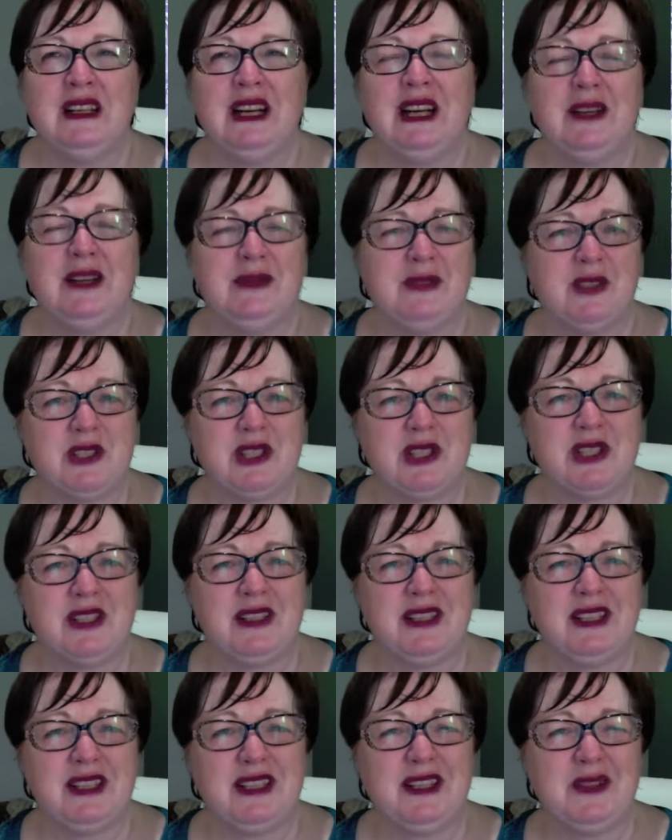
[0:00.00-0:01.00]

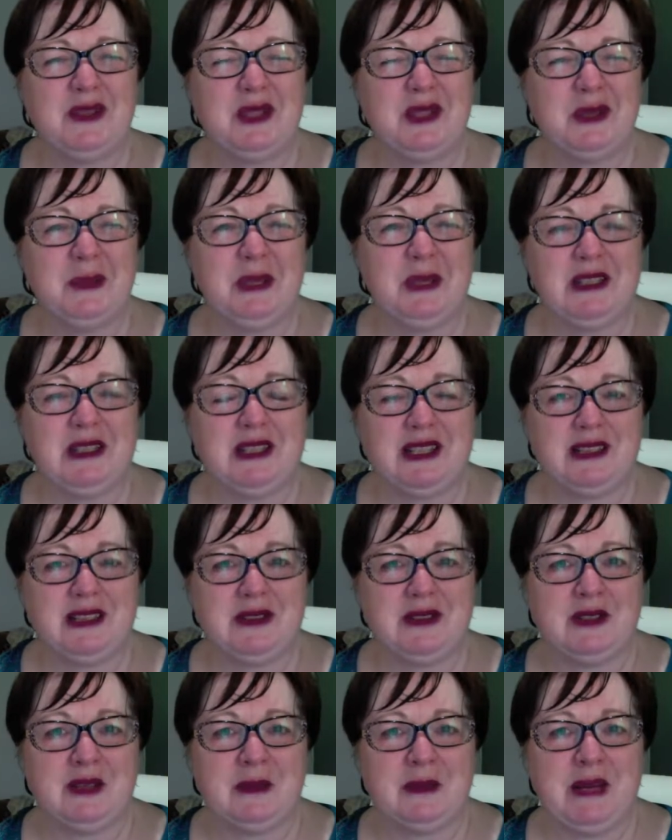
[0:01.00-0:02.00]
Unfortunately, guilt can be like
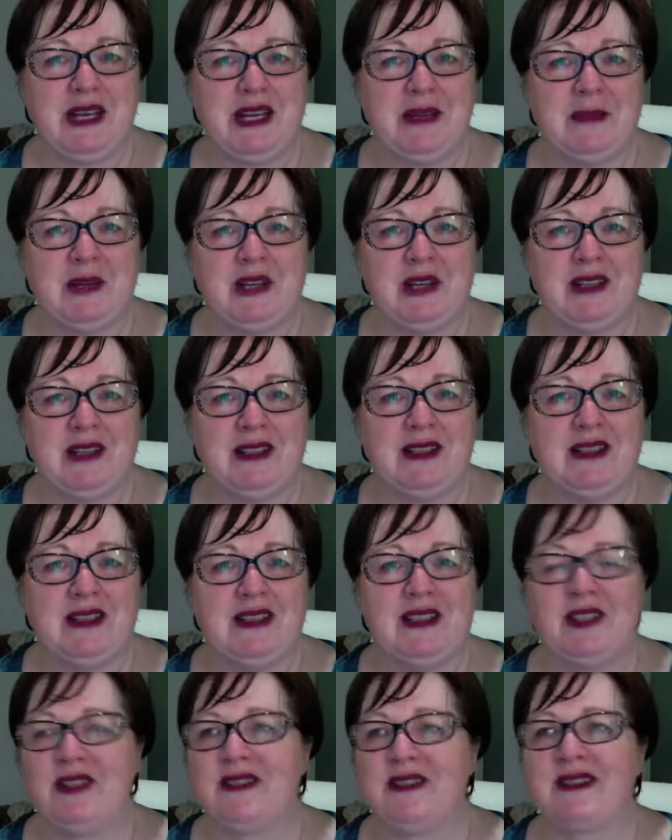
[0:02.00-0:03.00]
automatic pilot.
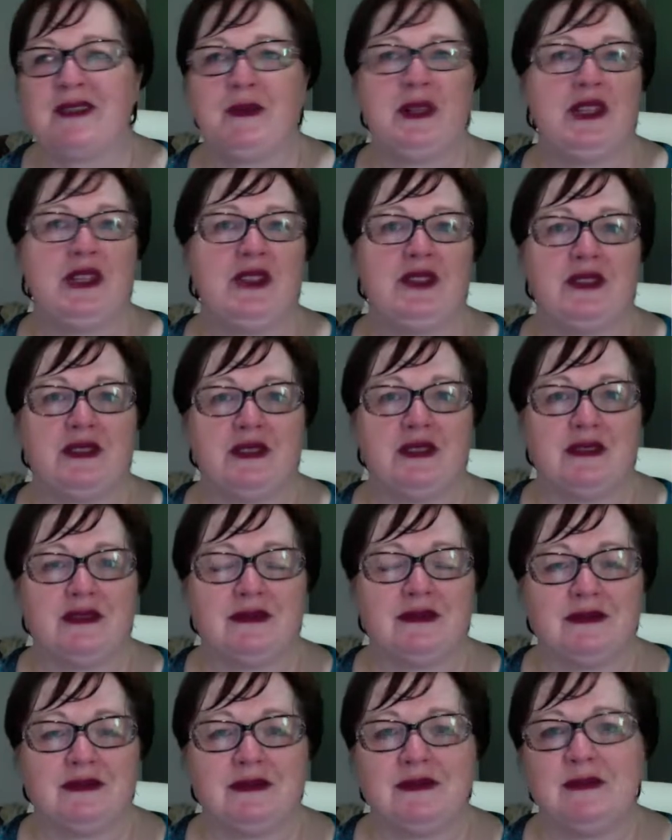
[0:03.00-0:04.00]
It just switches
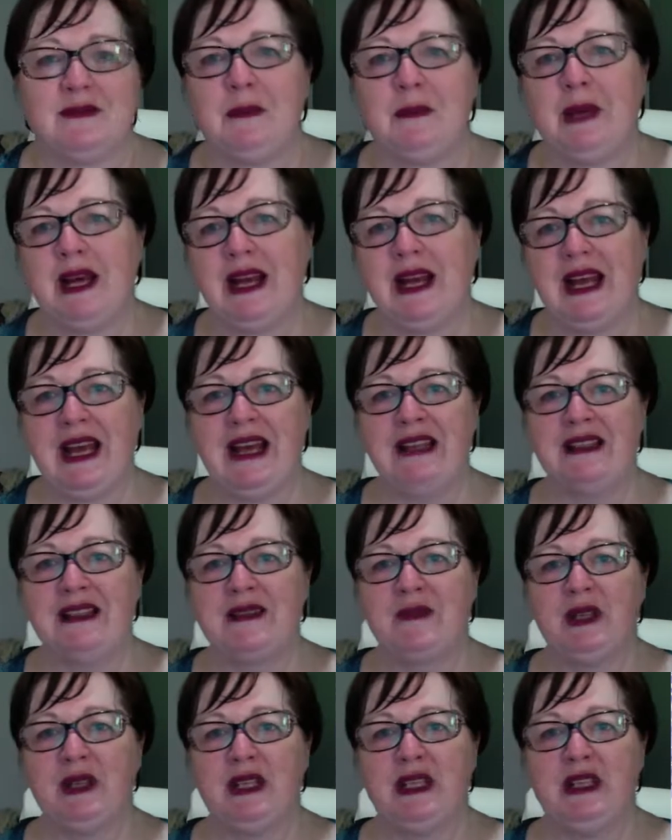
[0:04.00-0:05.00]
on. But
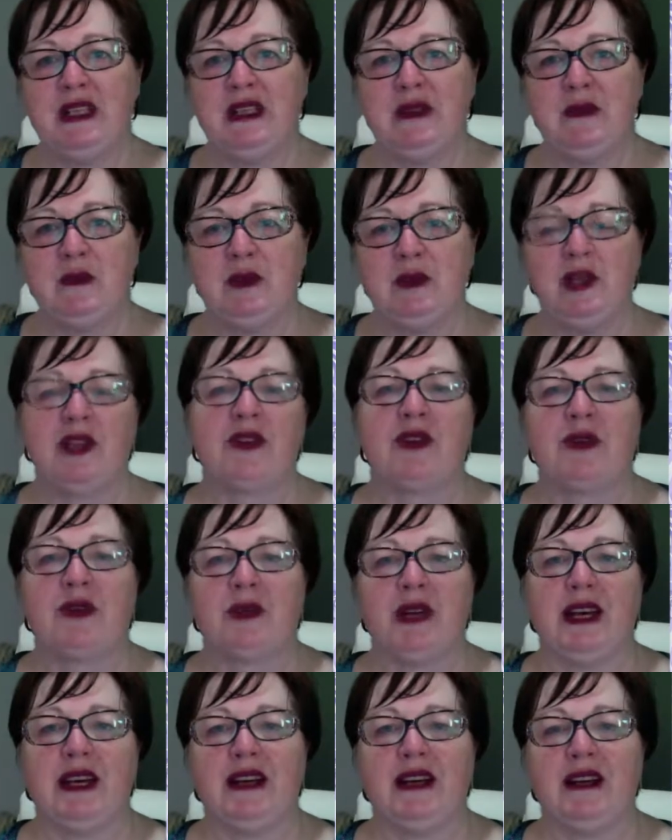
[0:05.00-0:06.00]
as we work
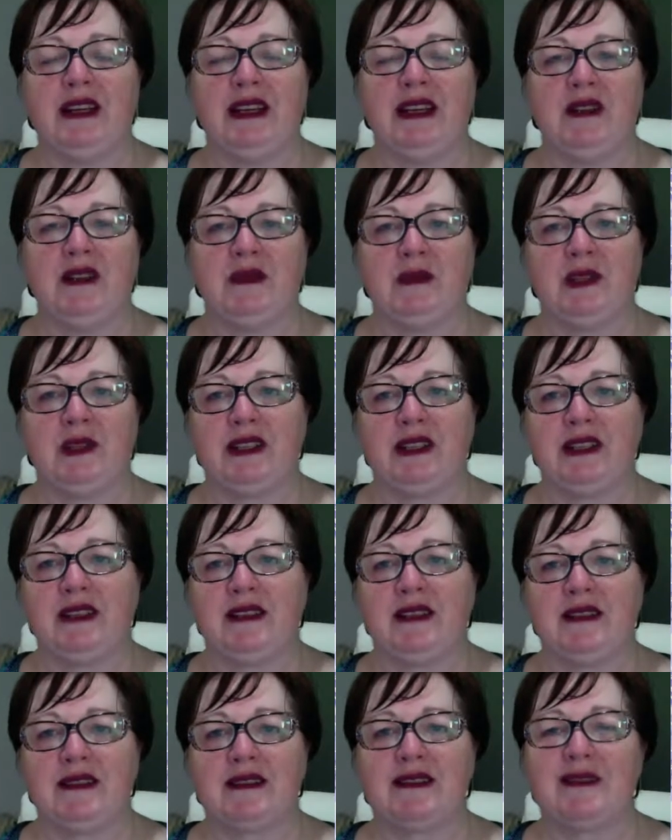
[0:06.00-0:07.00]
through our inner
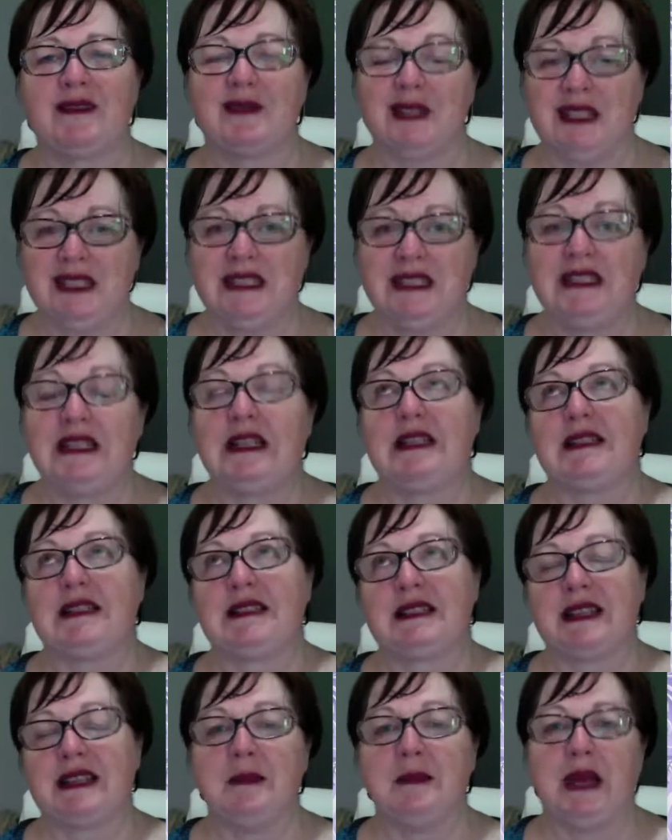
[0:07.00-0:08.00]
workings, it
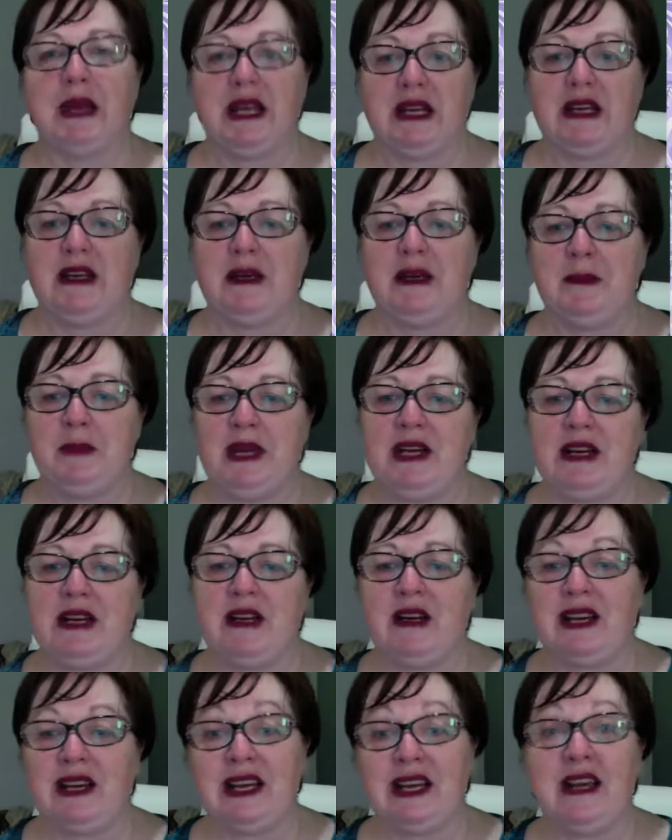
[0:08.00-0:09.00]
does get better and
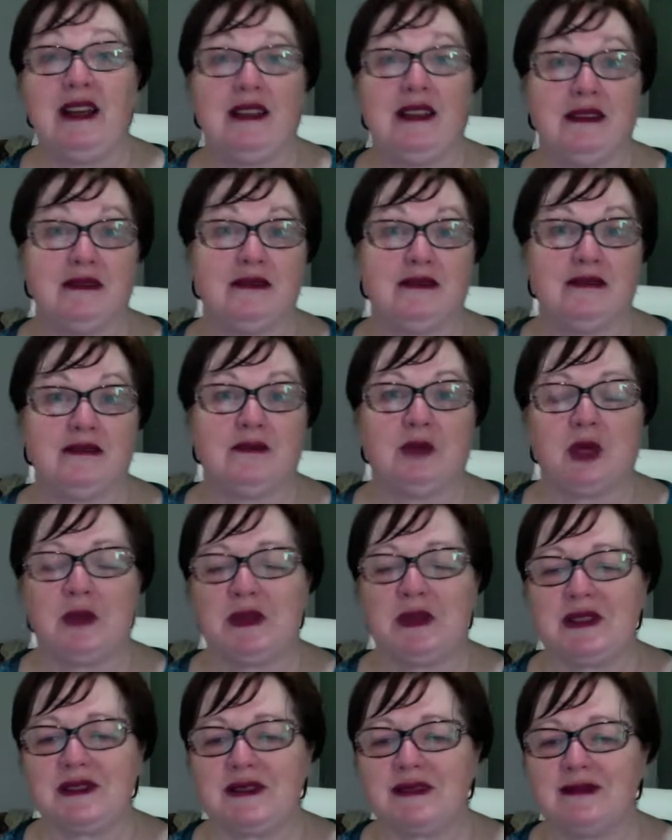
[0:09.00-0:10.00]
better. I can
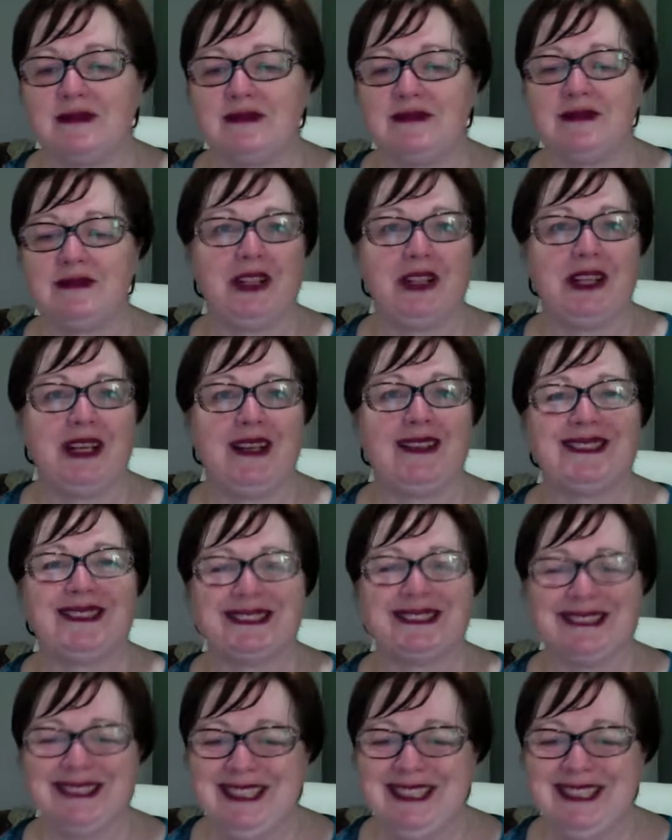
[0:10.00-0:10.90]
promise you that.